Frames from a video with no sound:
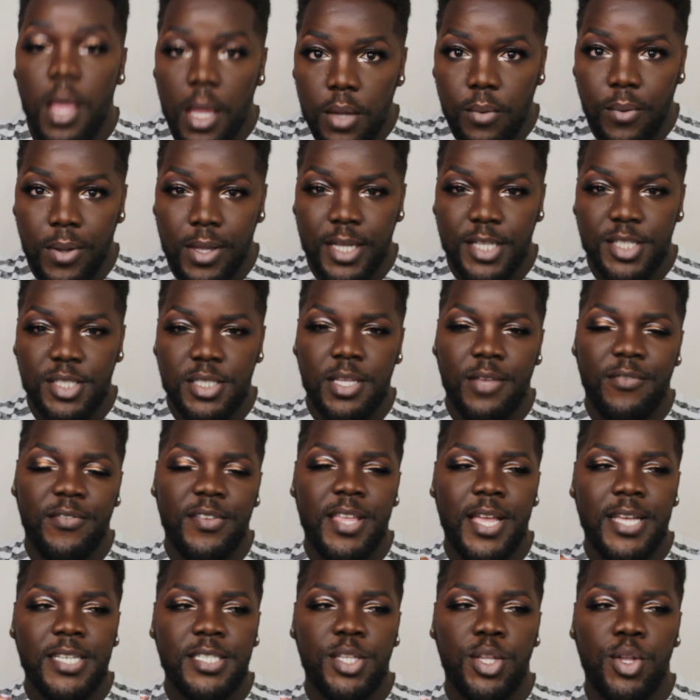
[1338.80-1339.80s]
You want to get yourself a
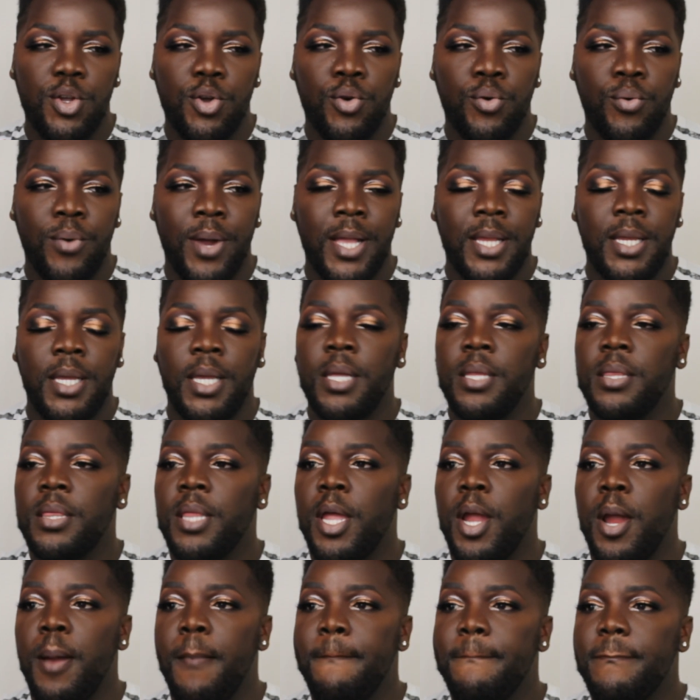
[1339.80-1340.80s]
nice little gradient
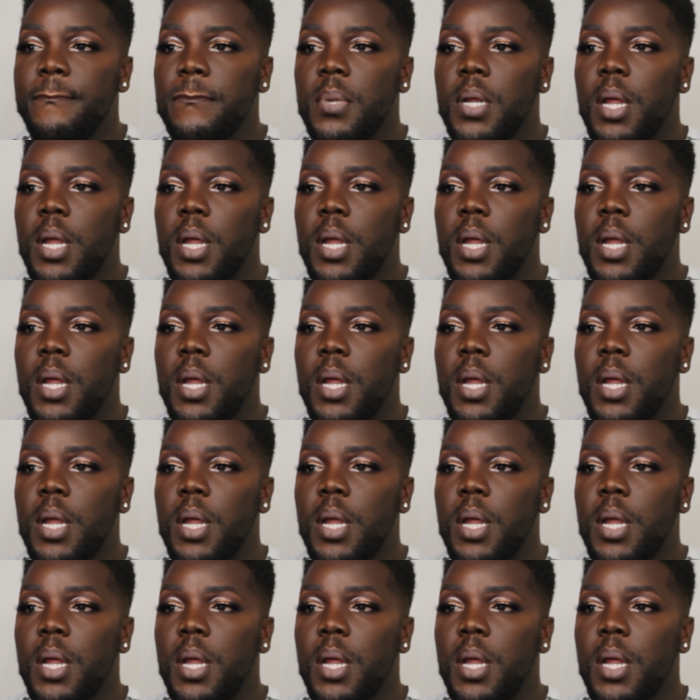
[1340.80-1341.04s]
there.